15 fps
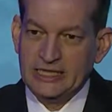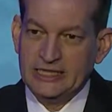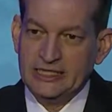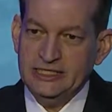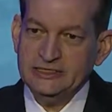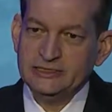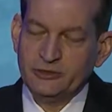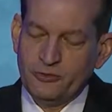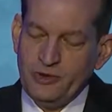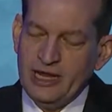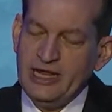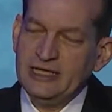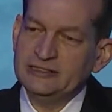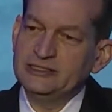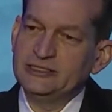These
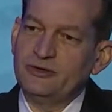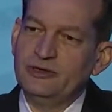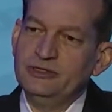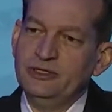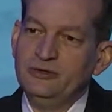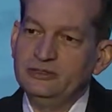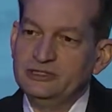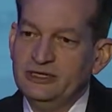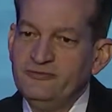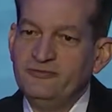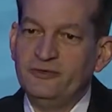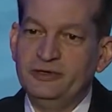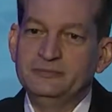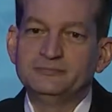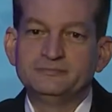grants are a little different.